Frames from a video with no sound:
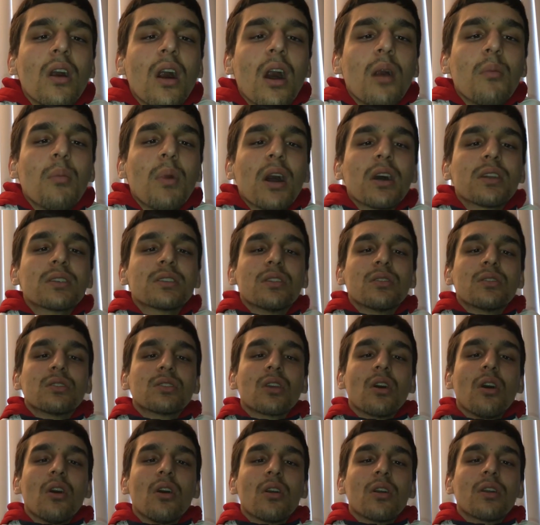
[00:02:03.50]
hotbox in his
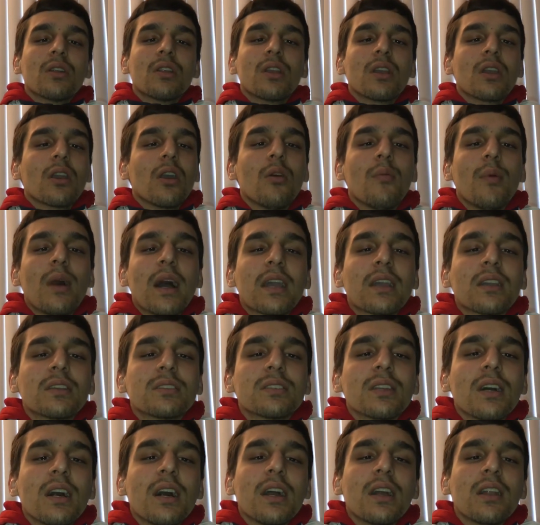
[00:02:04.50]
car and then go back
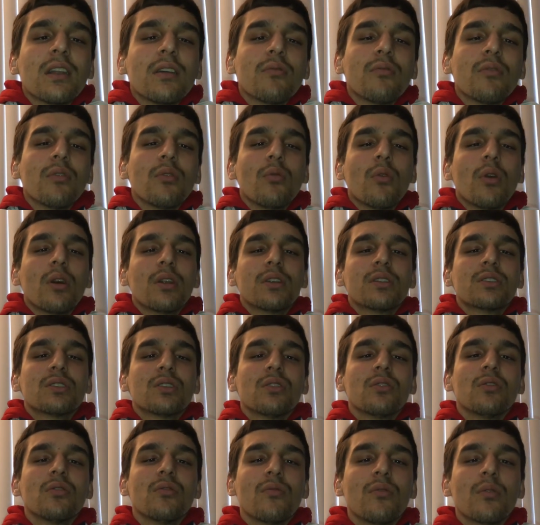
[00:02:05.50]
inside. If we wanted
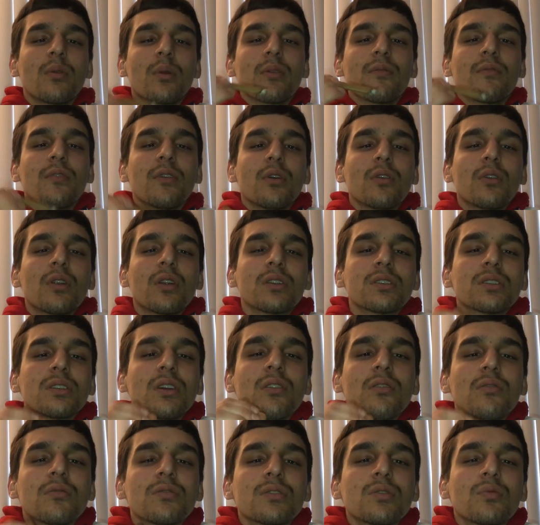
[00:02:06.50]
to, if we were feeling
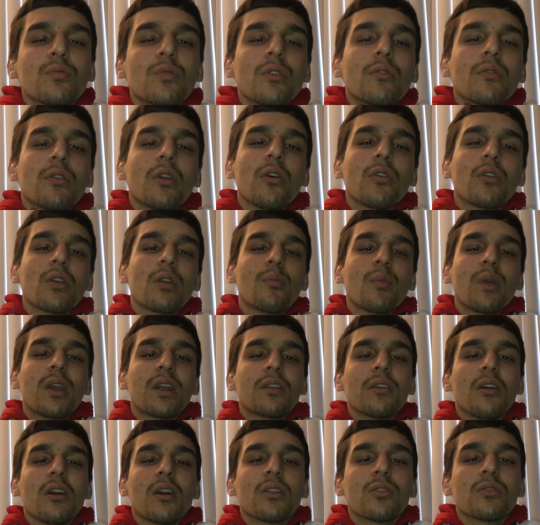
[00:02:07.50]
ourselves, we would go get
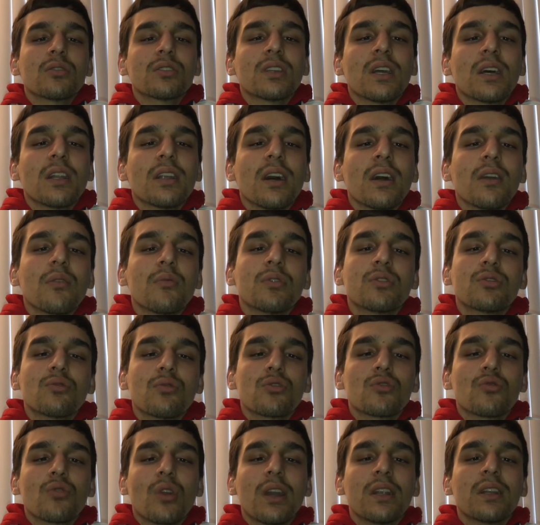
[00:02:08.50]
McDonald's that night, which
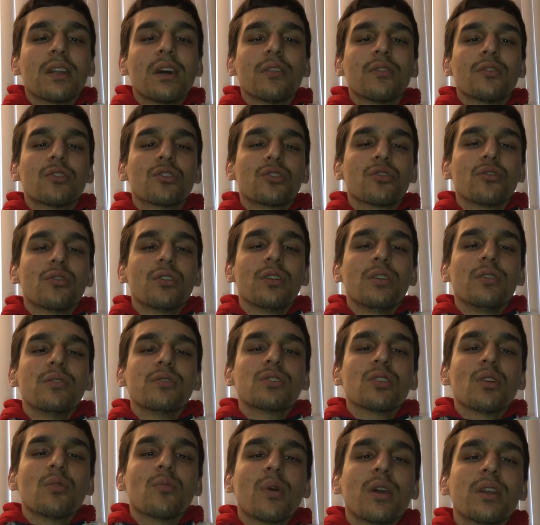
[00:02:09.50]
was right down the street.
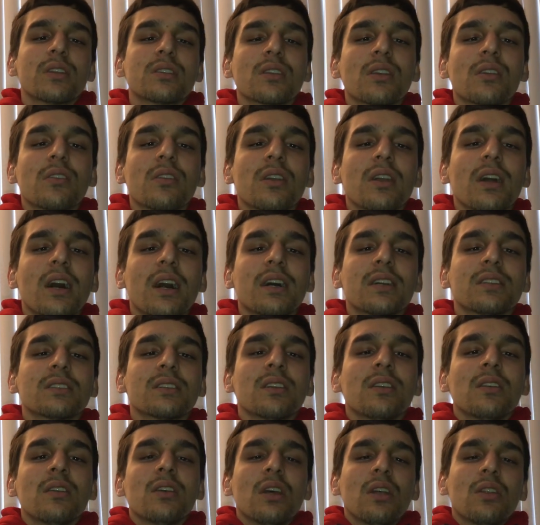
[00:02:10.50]
So basically, guys,
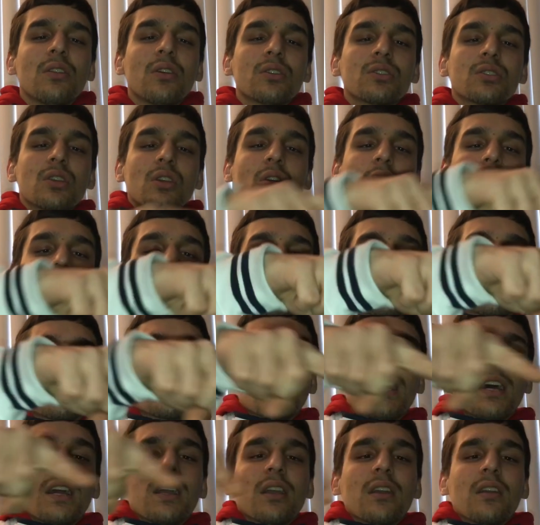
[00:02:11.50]
there's a
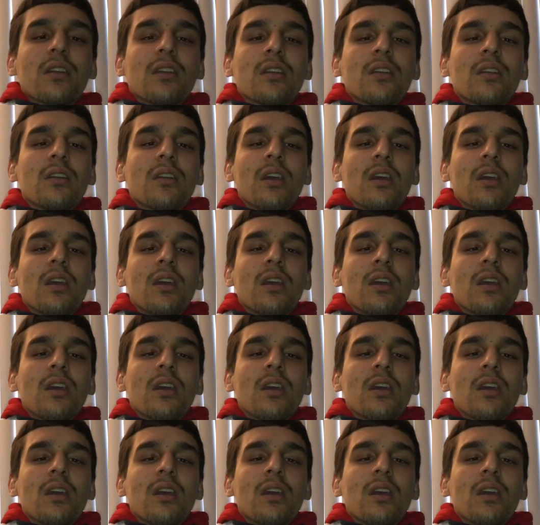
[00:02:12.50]
cul-de-sac